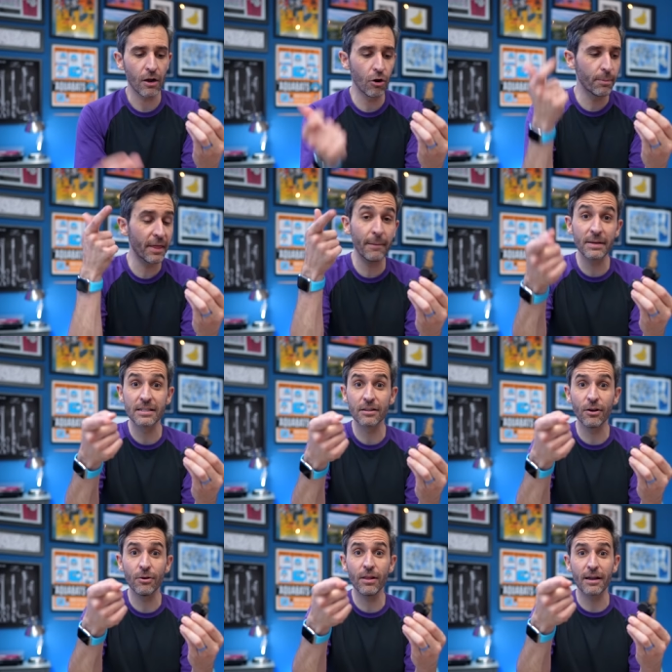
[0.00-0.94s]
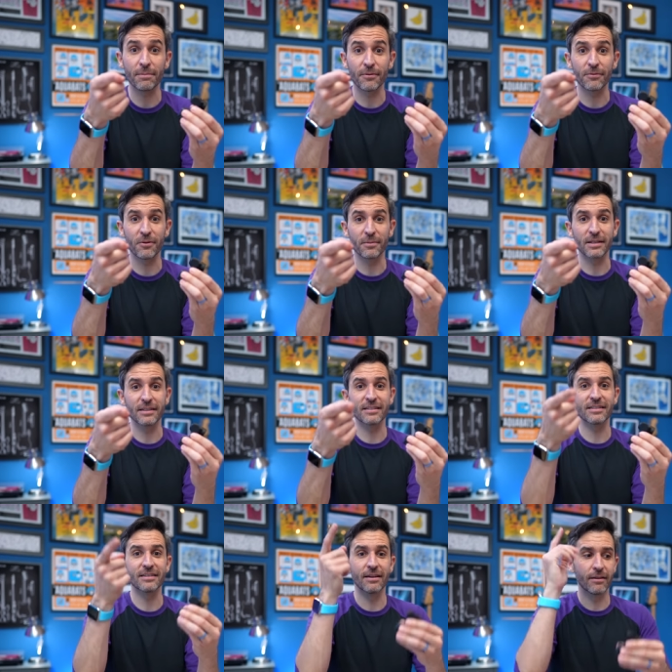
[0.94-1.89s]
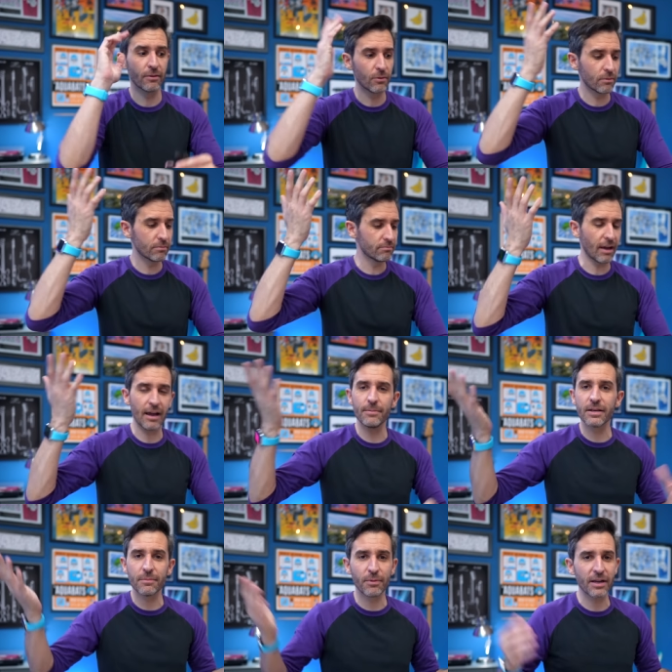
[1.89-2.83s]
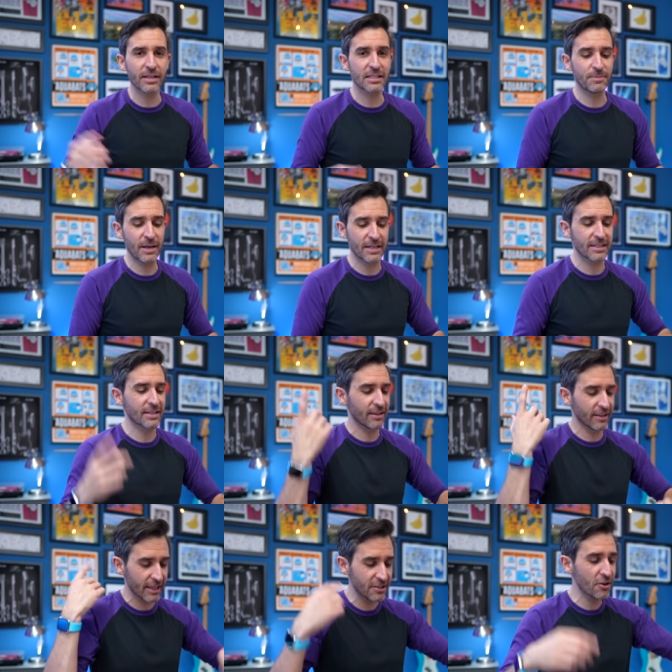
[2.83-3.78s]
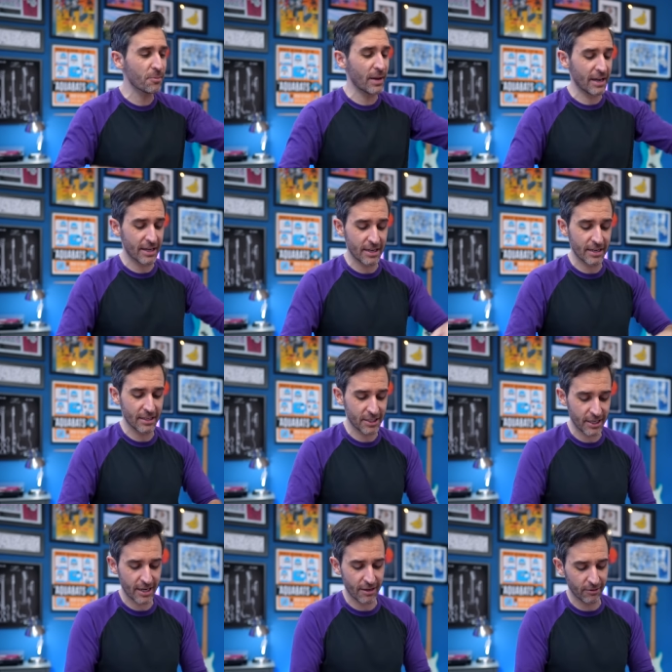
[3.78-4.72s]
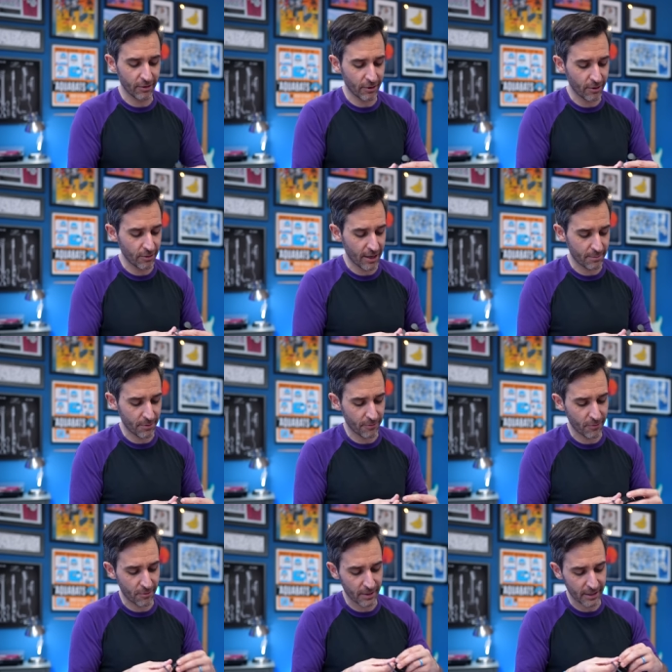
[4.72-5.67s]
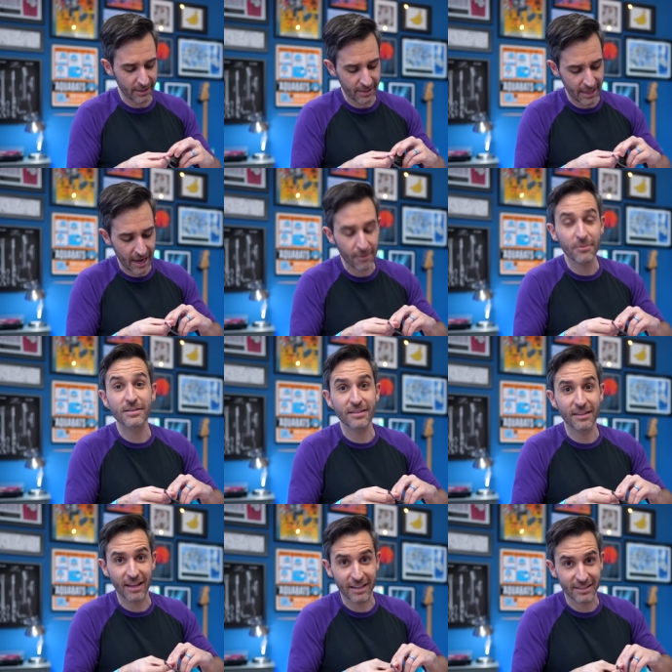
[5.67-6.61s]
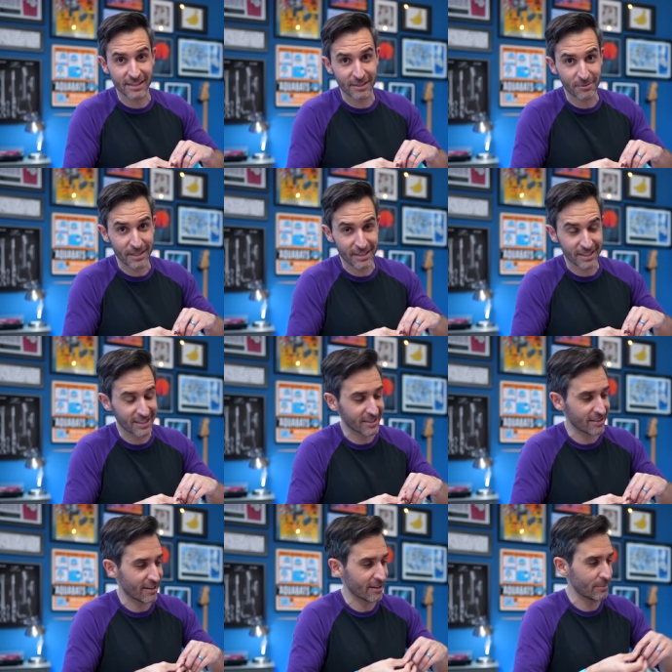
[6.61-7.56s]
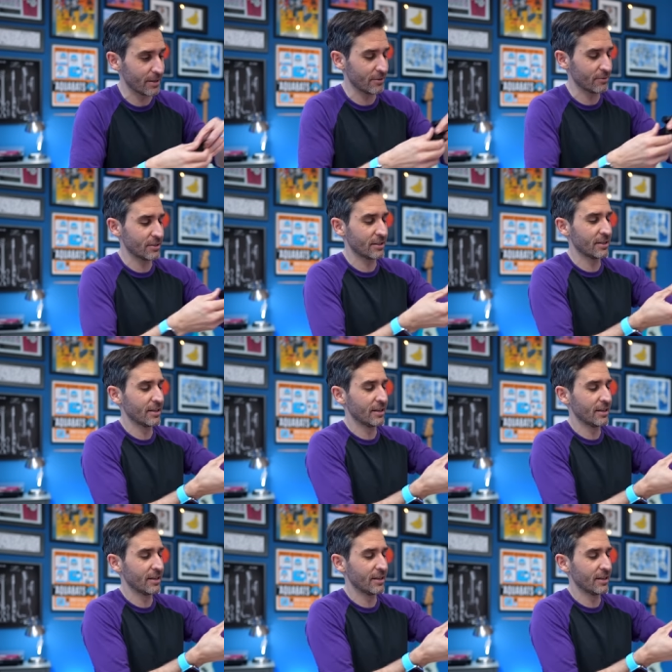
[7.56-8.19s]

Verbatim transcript: Oh, but that means low light performance. I'm in a bright space. Let's go back in and check out the low light performance. That was the last thing we needed to talk about.